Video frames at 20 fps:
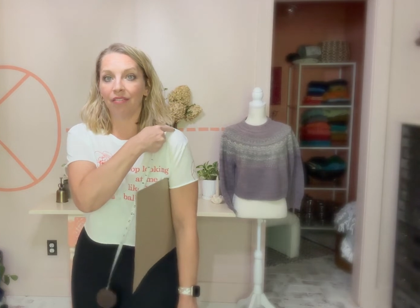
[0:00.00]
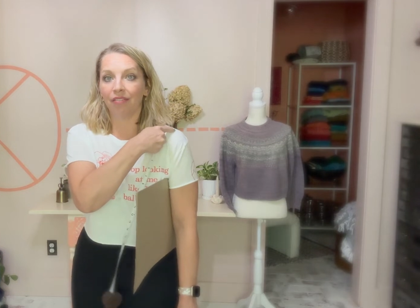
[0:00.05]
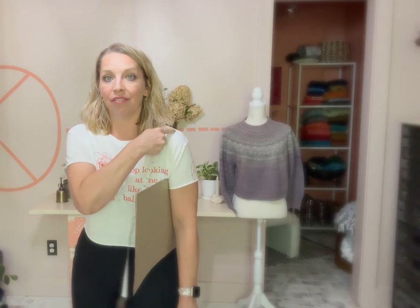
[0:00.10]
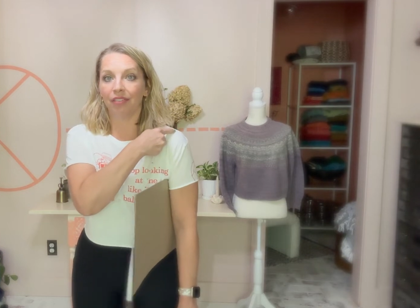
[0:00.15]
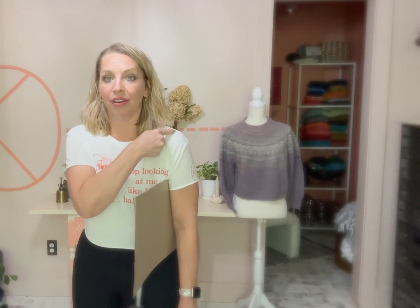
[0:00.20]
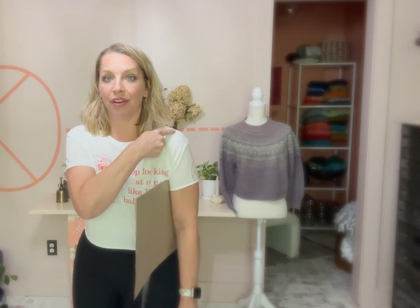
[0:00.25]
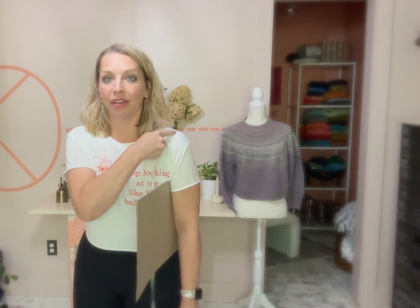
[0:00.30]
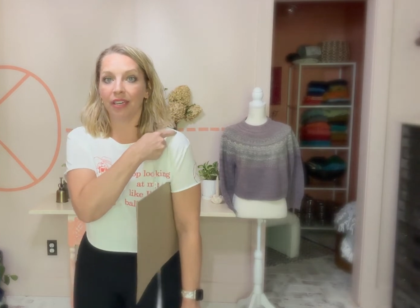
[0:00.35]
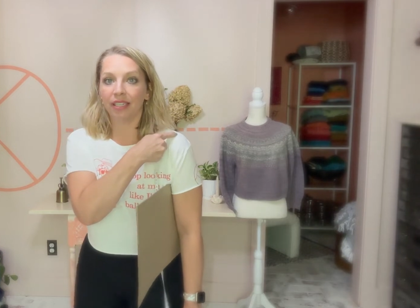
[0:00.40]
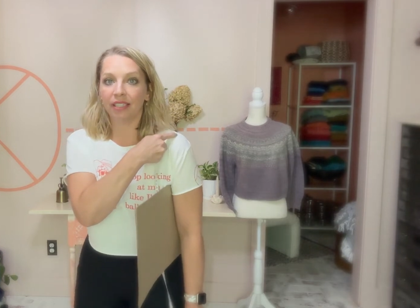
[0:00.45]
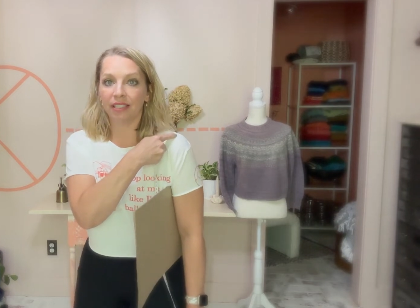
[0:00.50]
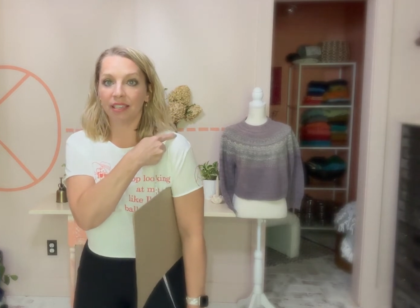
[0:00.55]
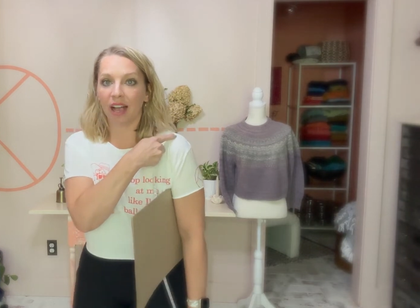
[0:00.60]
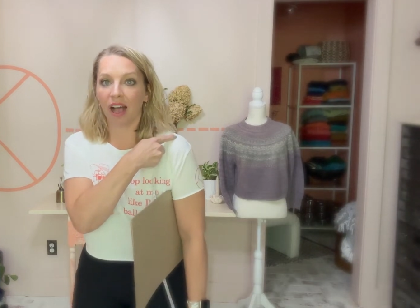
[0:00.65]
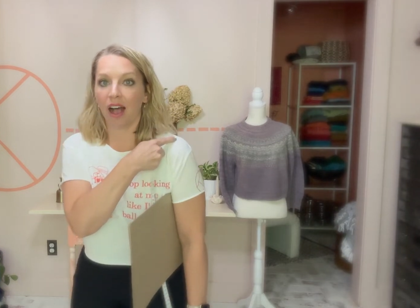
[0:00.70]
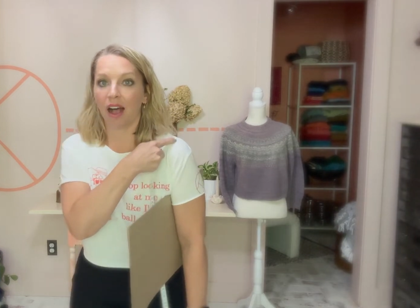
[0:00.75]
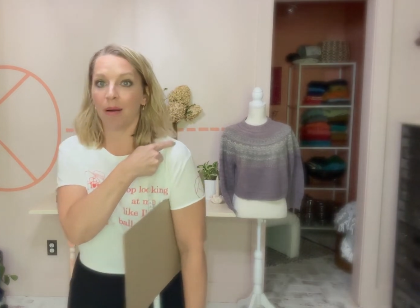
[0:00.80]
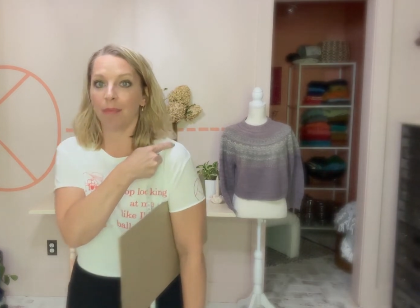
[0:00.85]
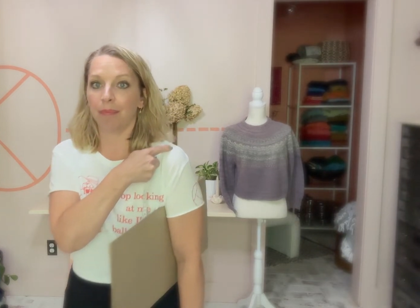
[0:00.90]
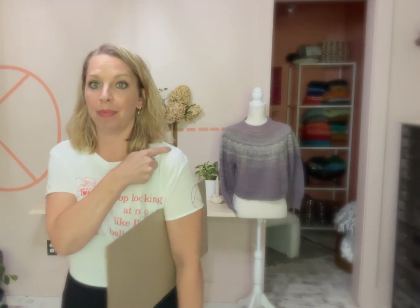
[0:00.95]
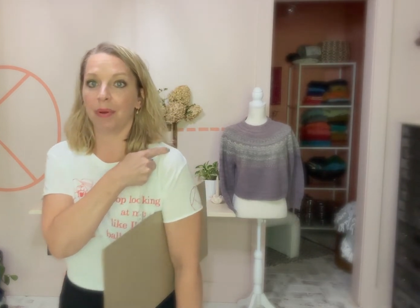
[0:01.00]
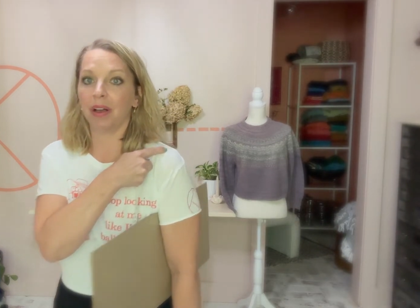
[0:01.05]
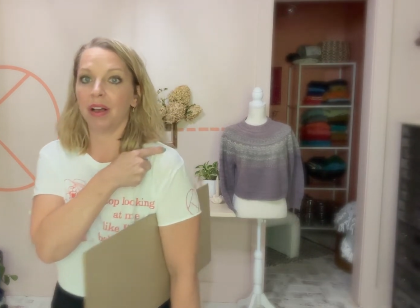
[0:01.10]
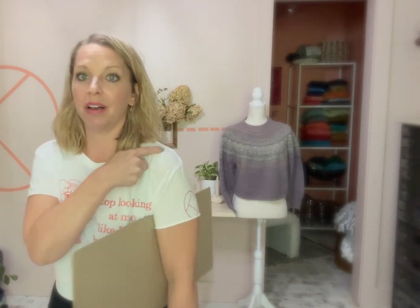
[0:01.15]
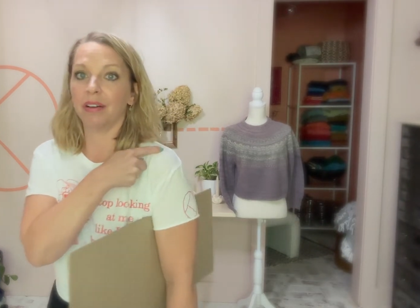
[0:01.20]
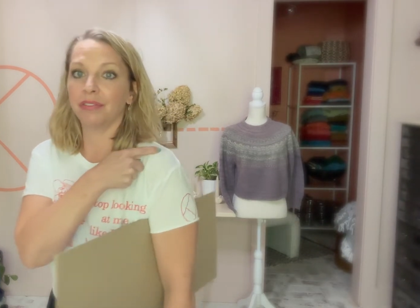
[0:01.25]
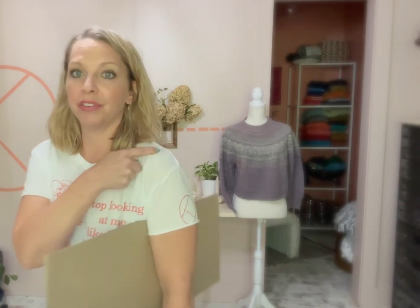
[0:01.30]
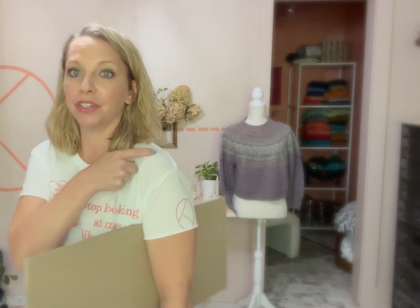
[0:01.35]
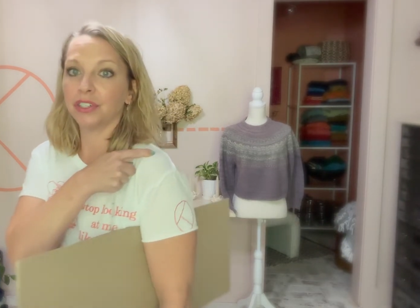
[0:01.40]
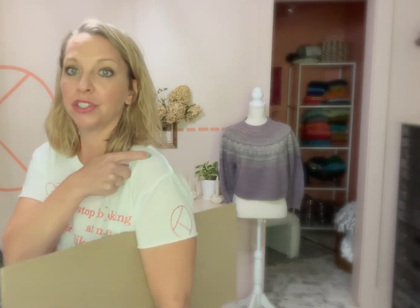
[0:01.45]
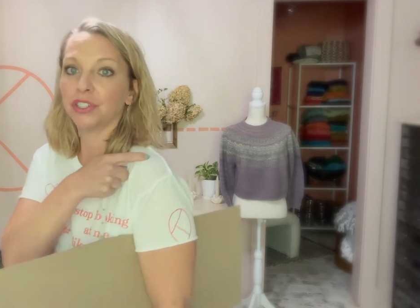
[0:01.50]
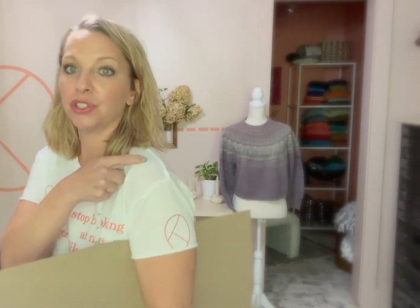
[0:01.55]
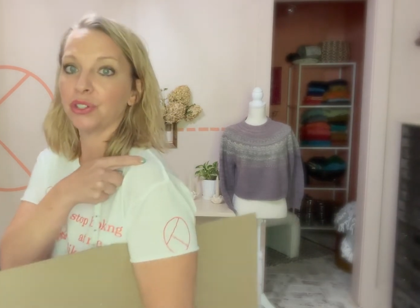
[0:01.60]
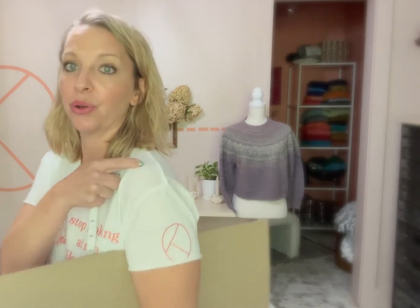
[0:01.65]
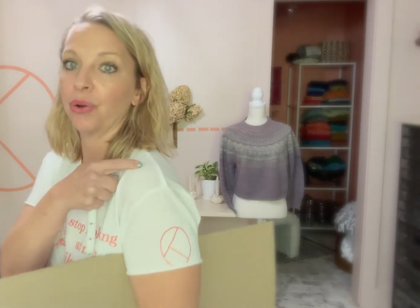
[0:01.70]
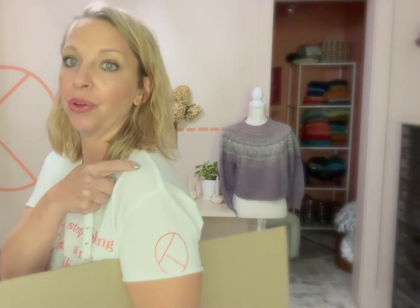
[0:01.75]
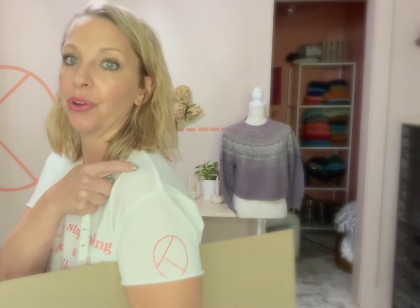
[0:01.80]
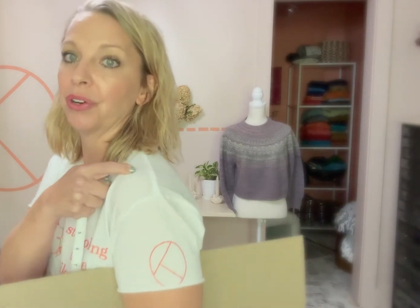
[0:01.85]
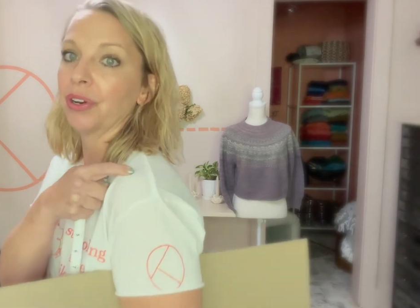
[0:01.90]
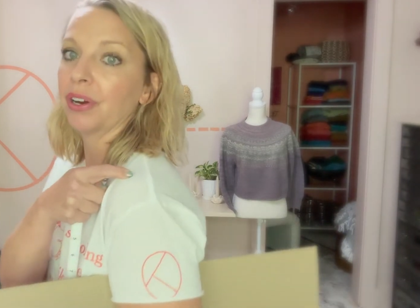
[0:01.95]
very top of your
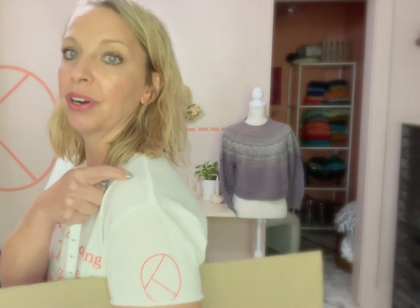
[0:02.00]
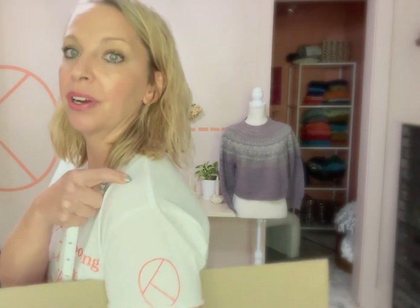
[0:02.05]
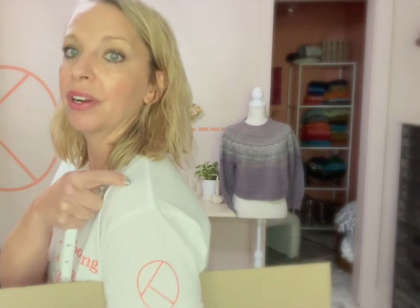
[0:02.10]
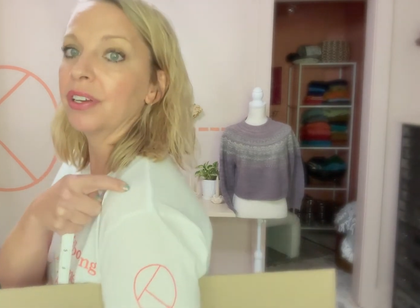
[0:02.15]
shoulder.